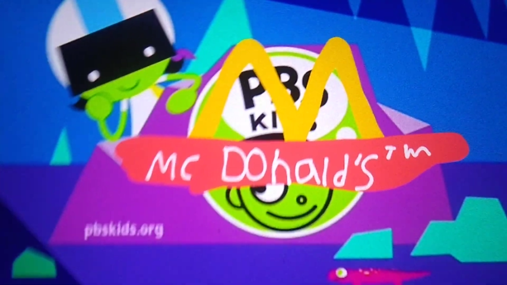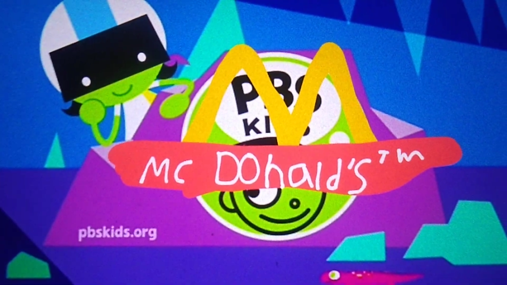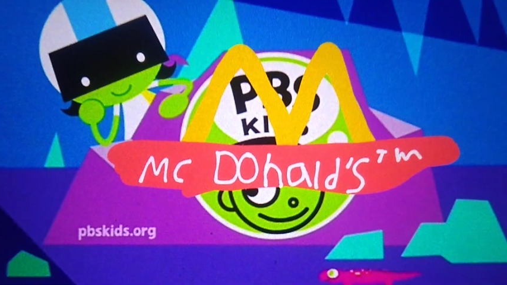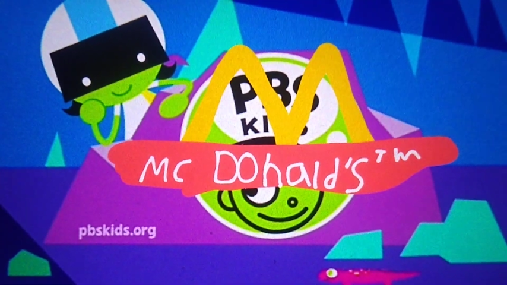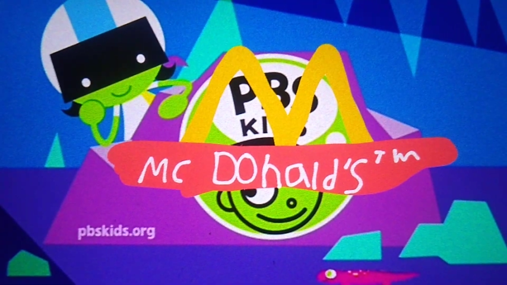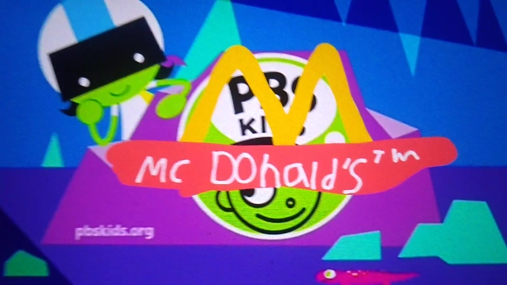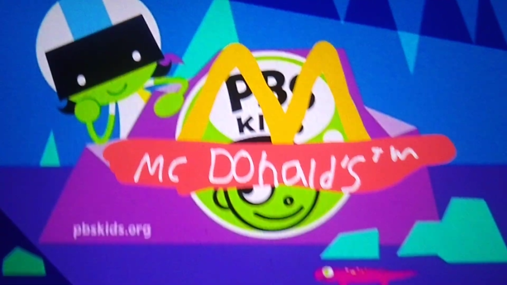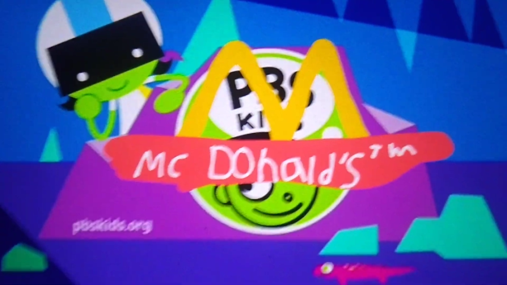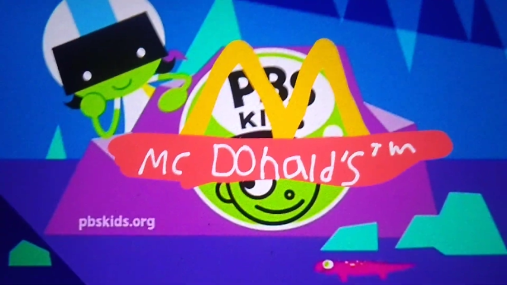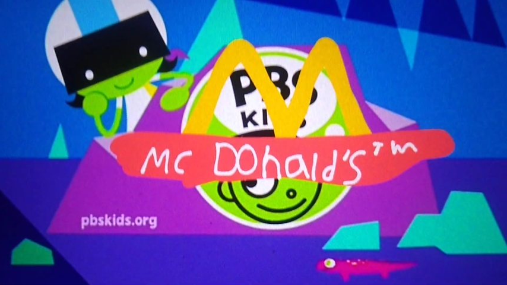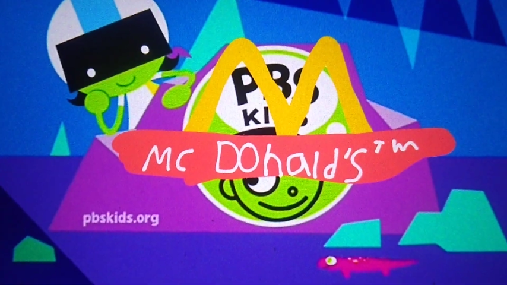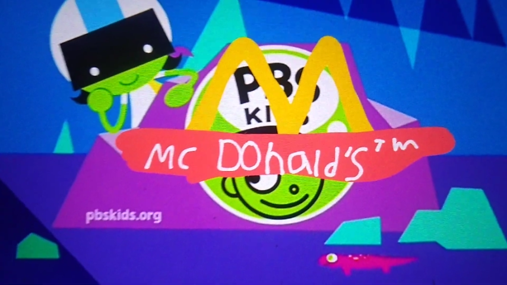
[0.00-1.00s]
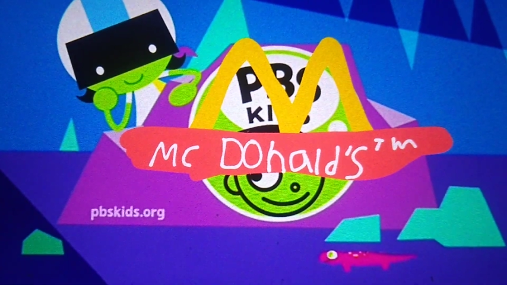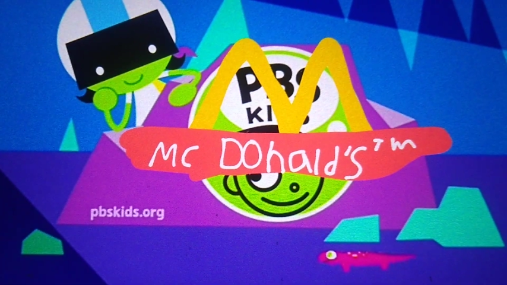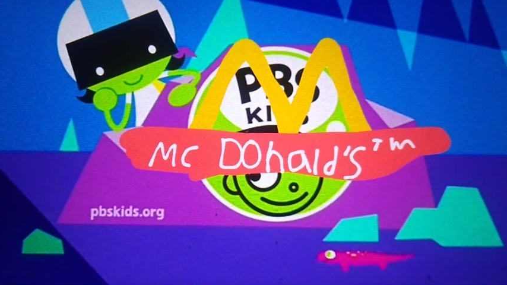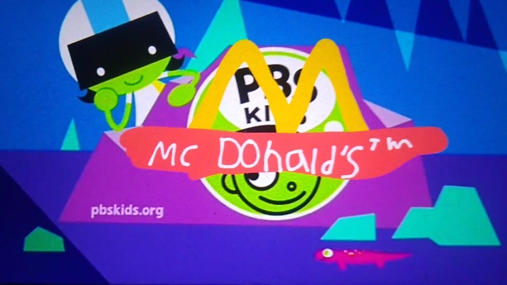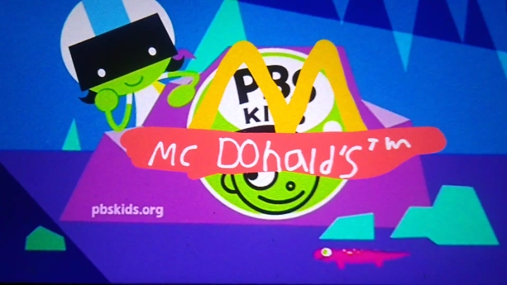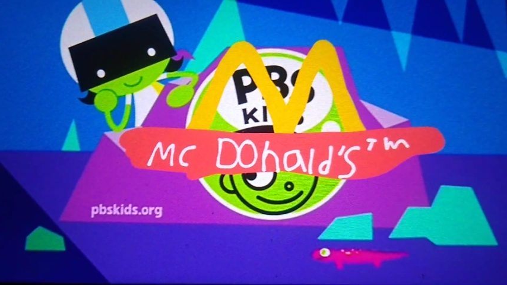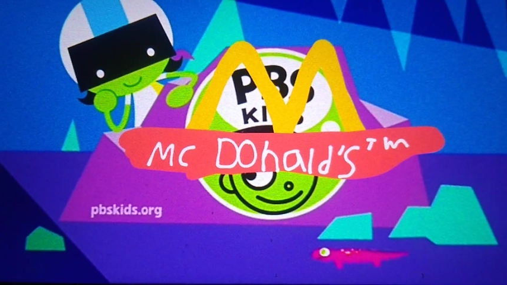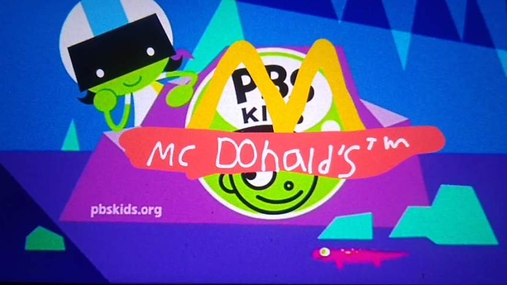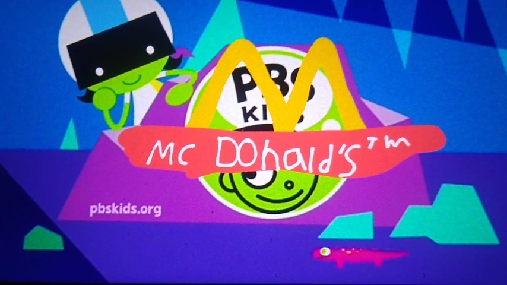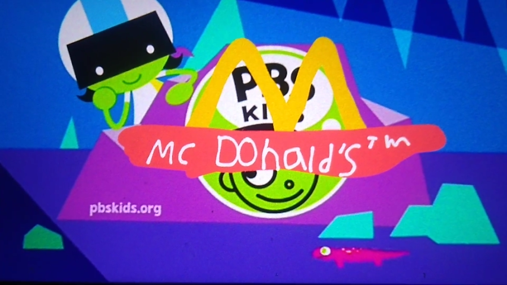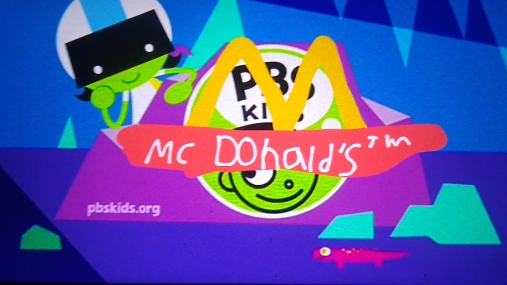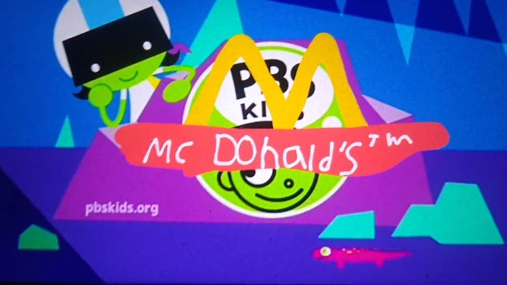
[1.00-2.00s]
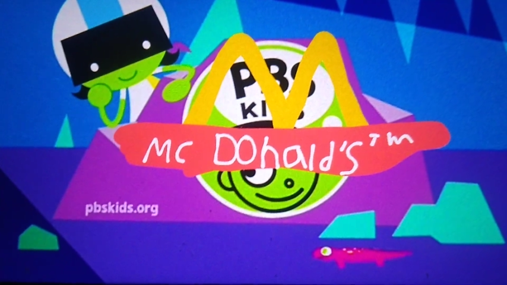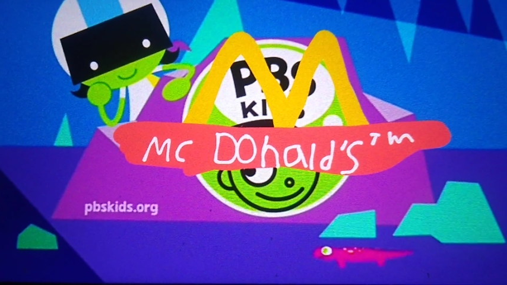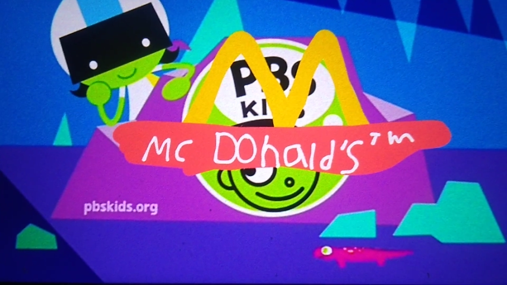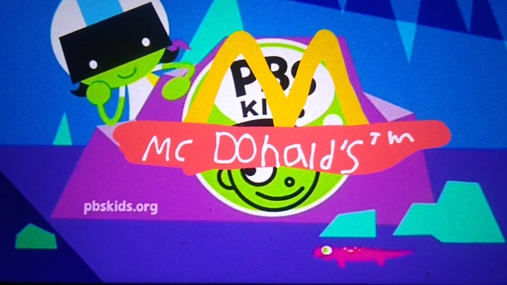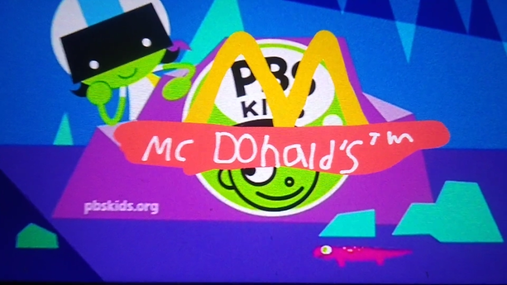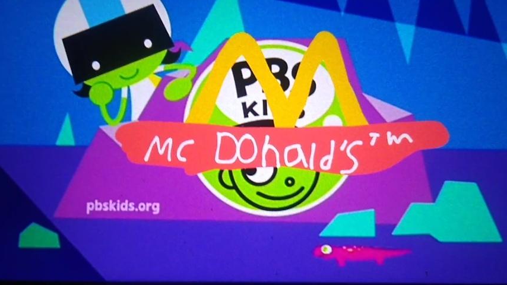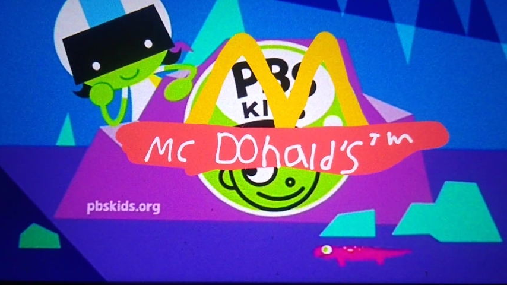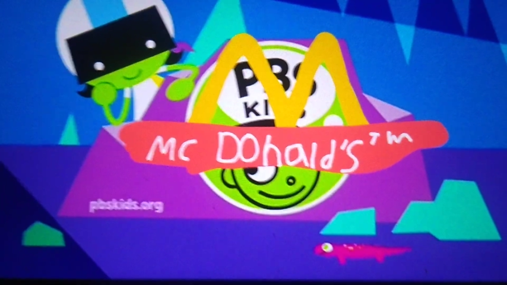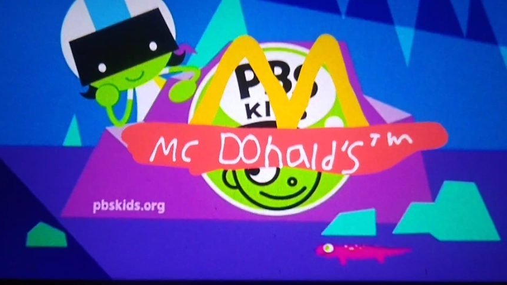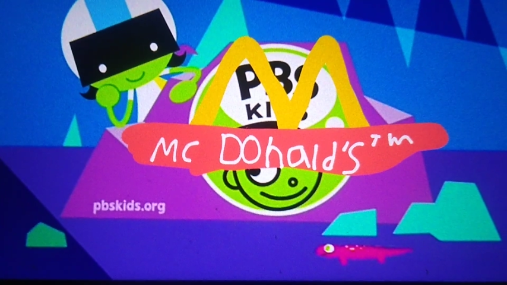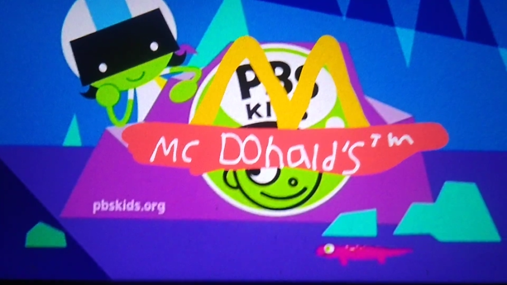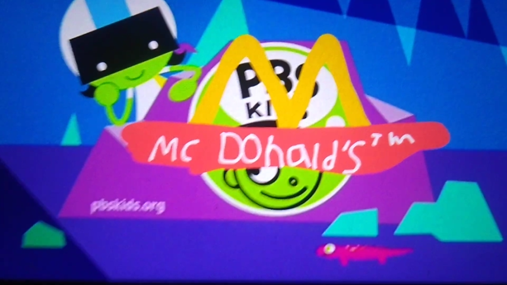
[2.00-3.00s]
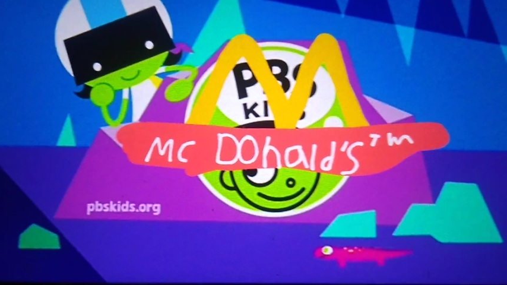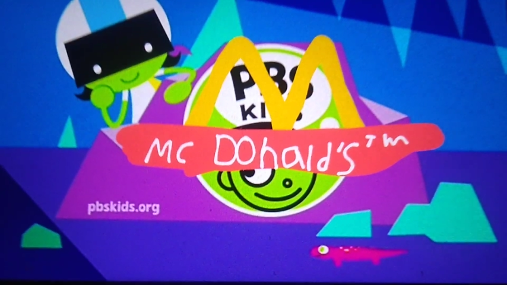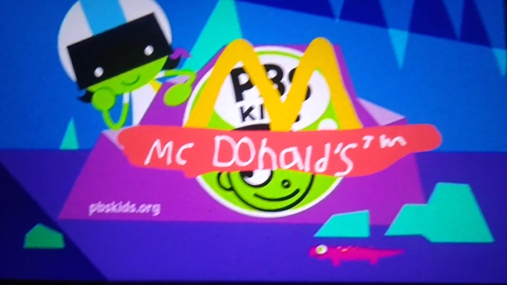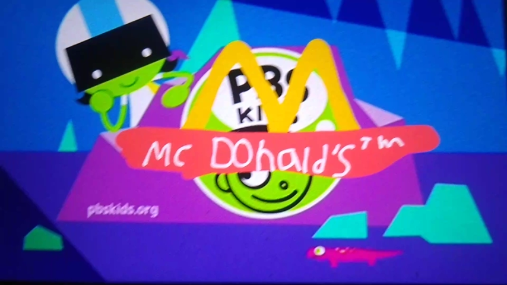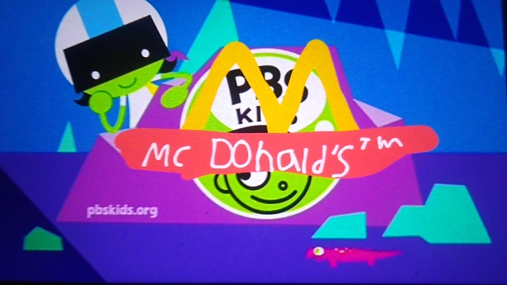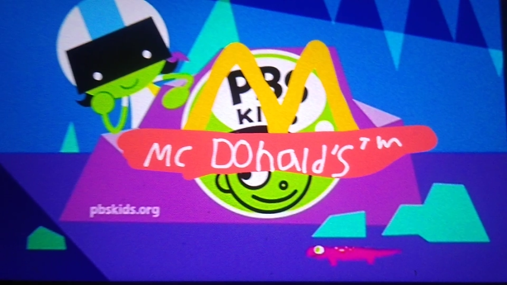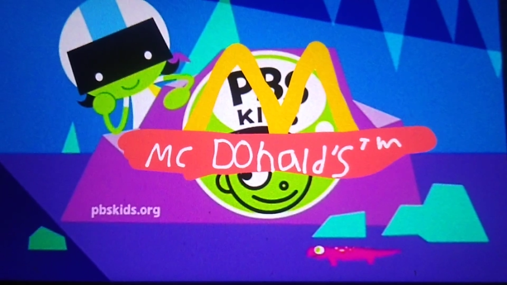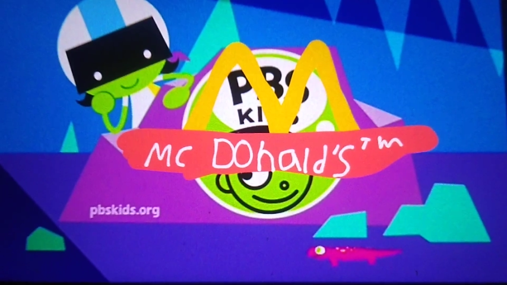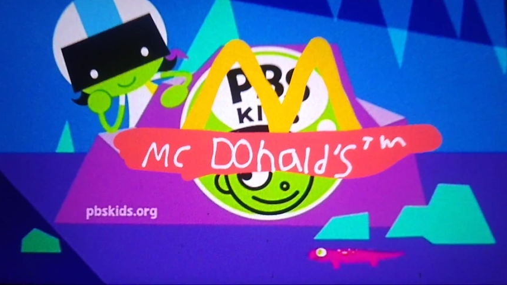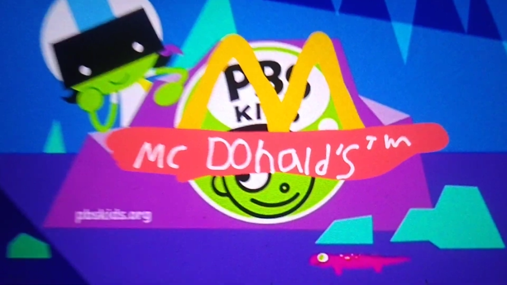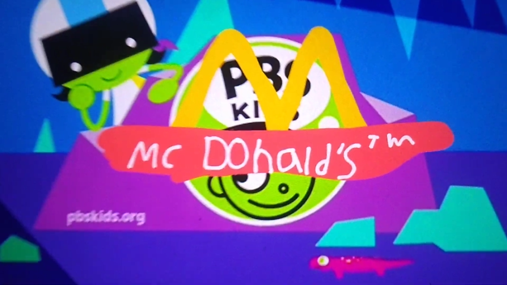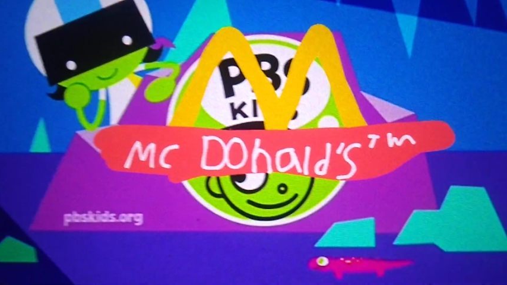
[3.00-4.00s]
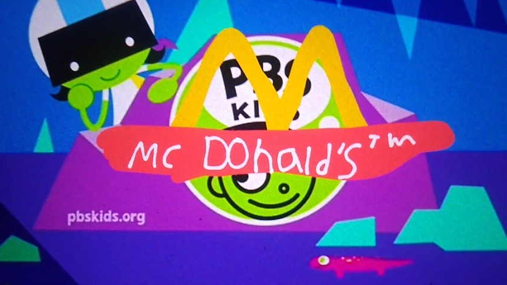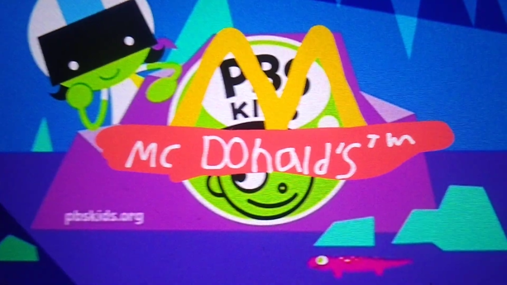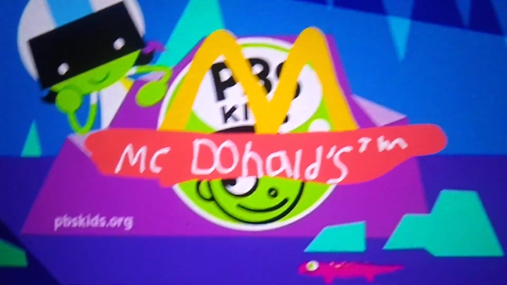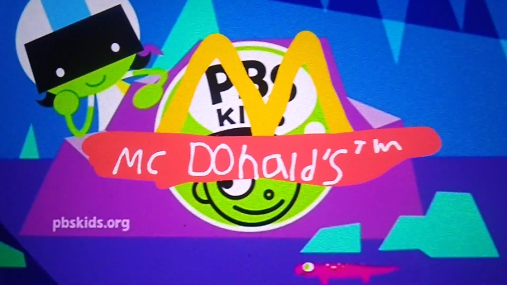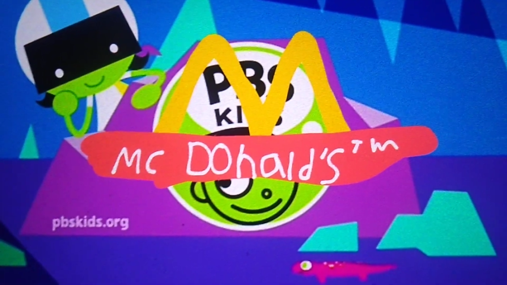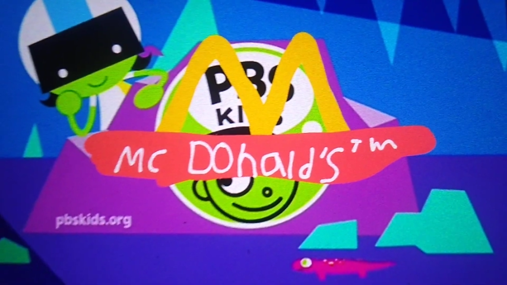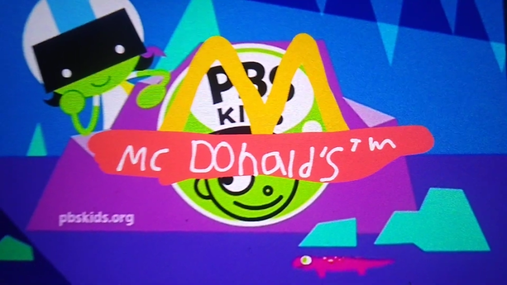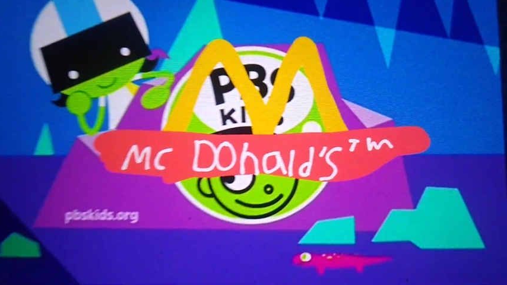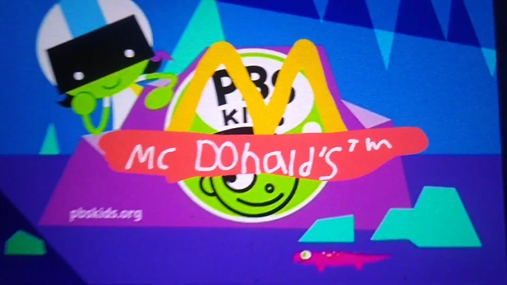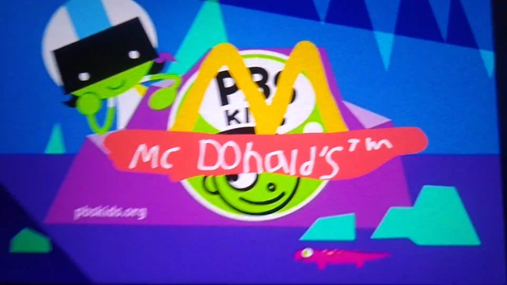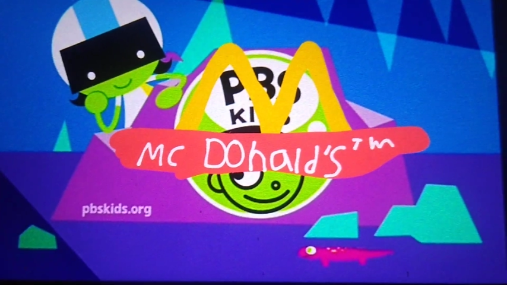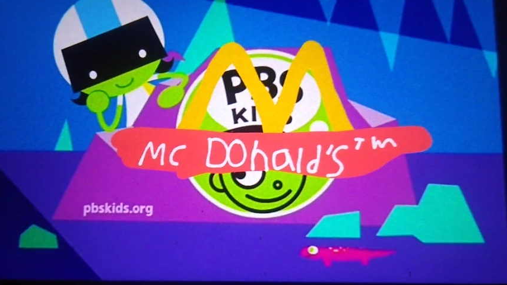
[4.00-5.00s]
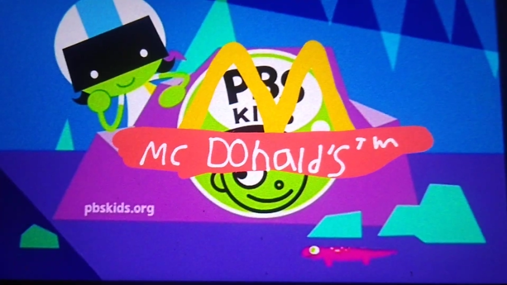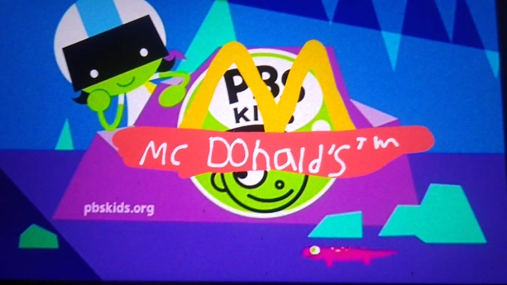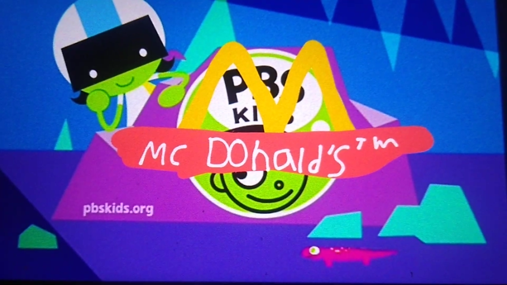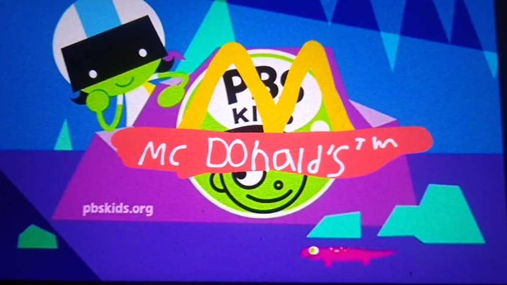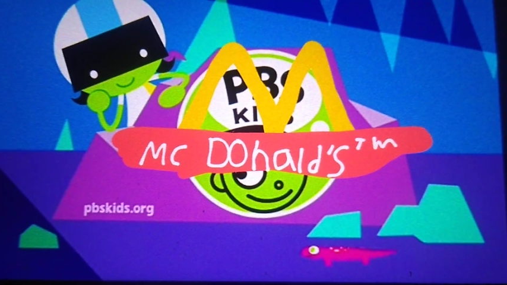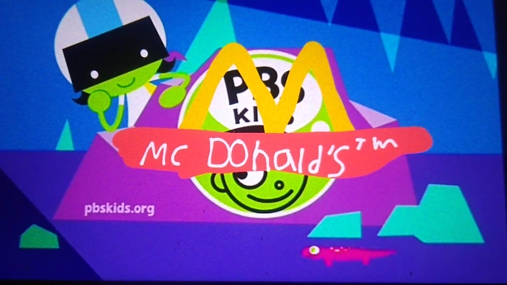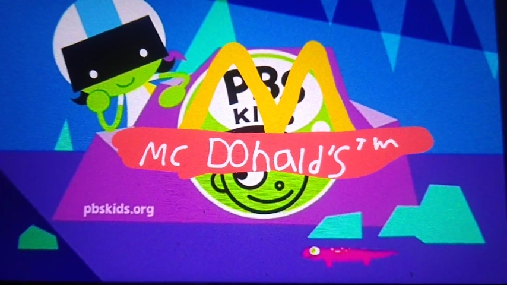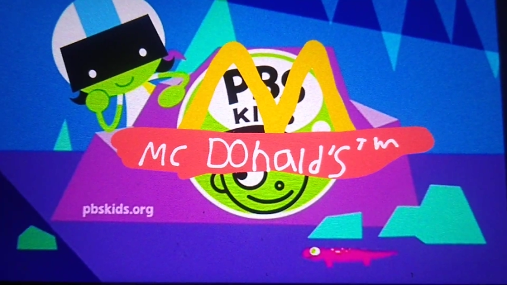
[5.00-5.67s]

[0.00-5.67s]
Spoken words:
[unreadable: no face in view]